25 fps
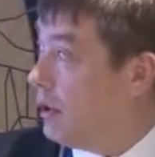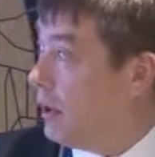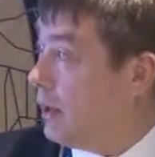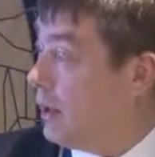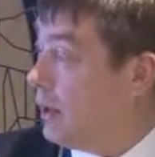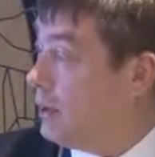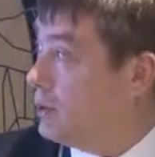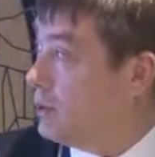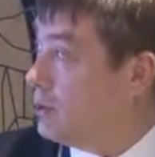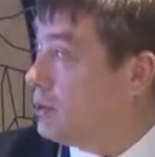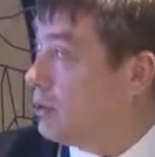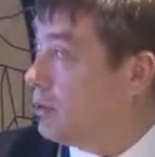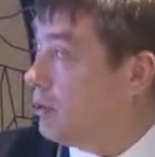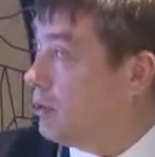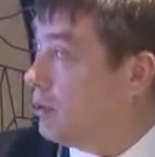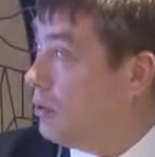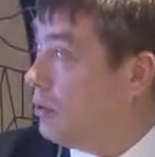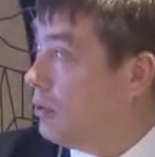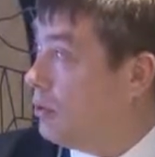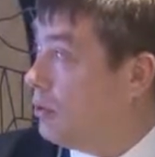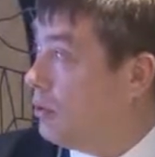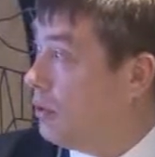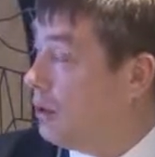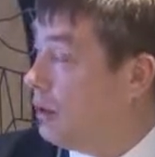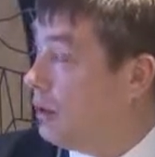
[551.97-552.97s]
I show
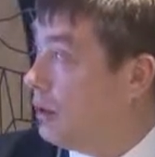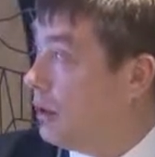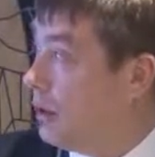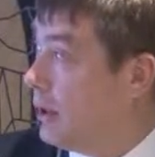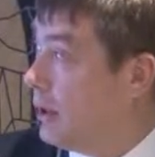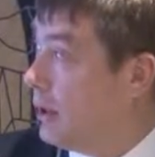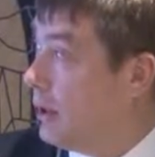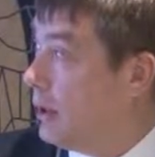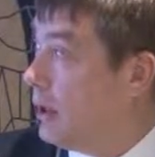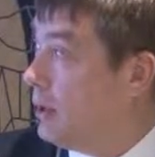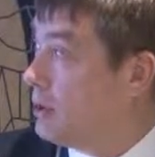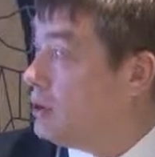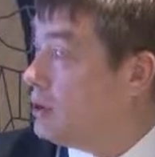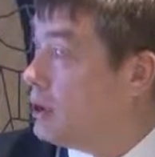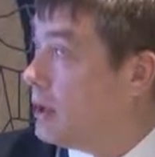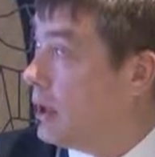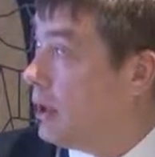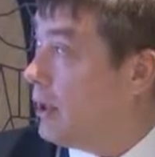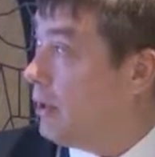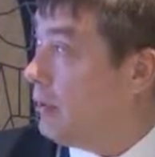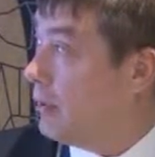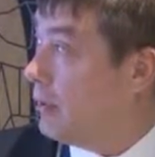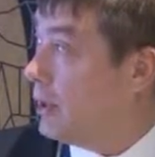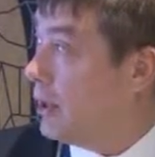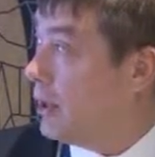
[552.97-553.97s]
you again
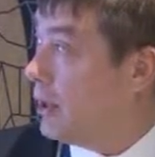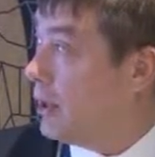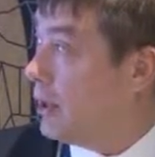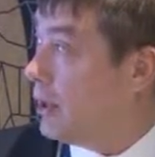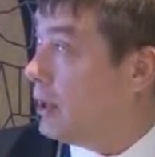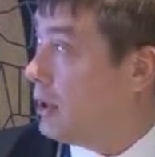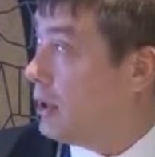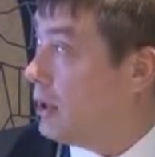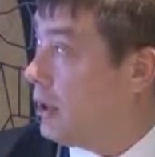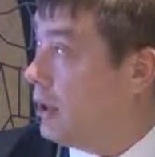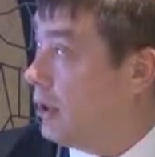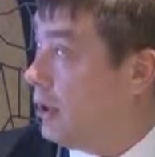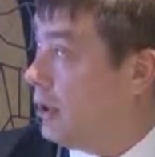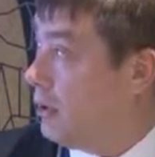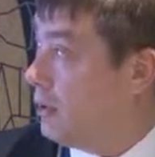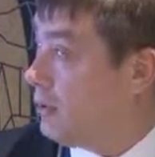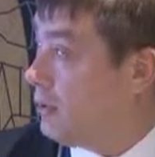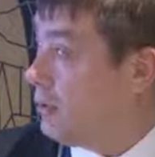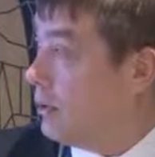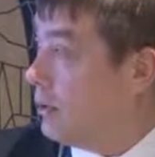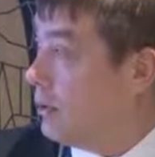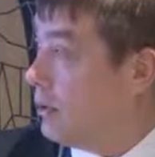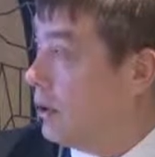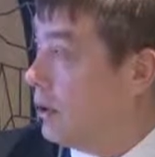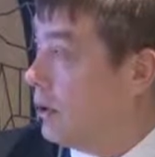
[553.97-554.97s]
Sternberg canal.
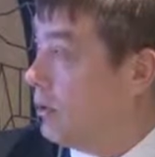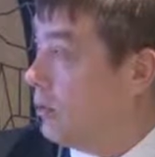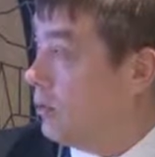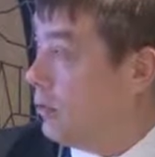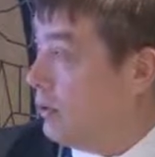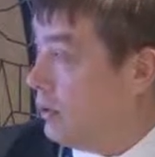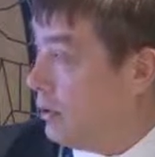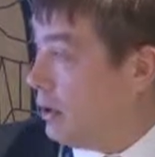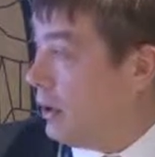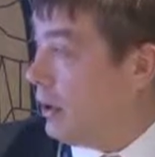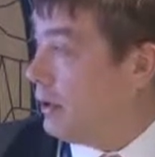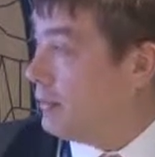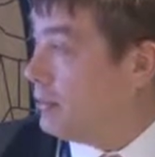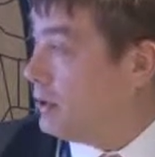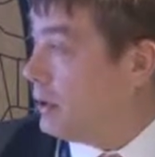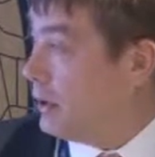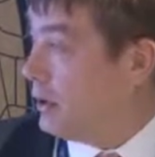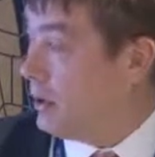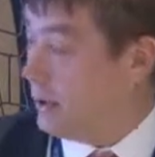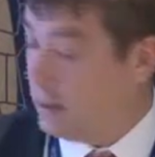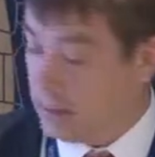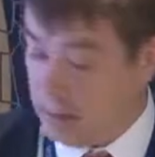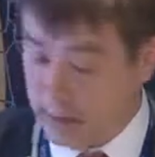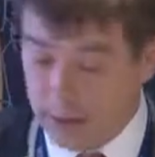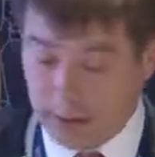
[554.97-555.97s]
After
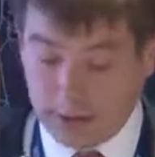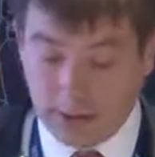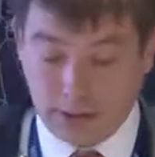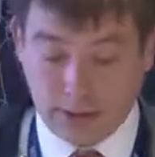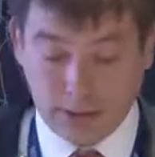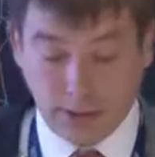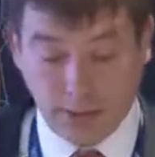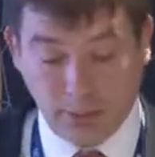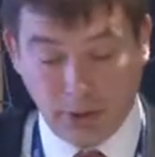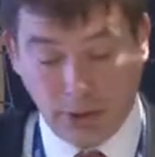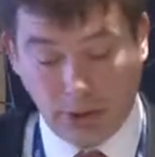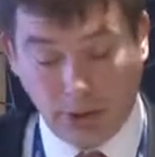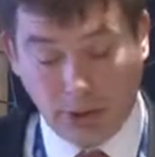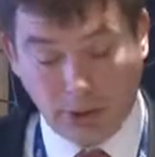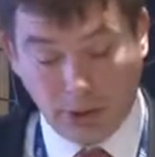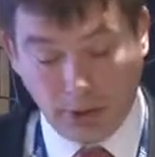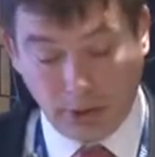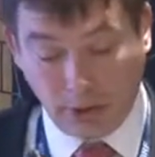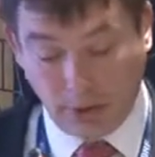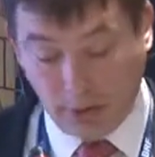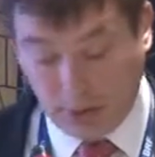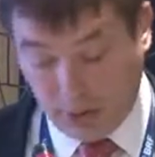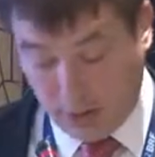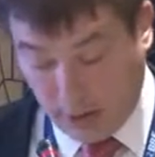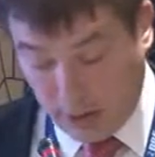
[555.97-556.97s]
exact
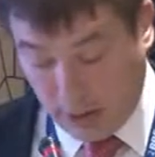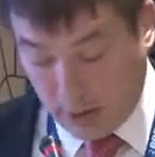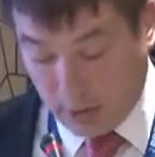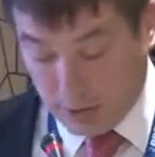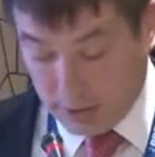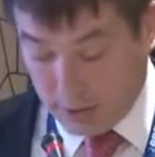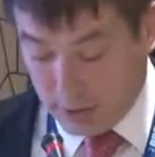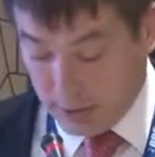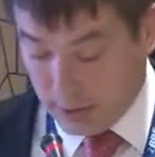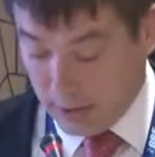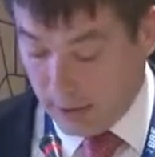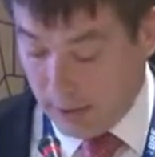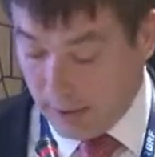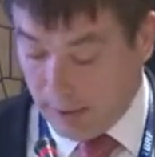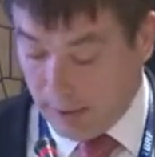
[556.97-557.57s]
examination, it needs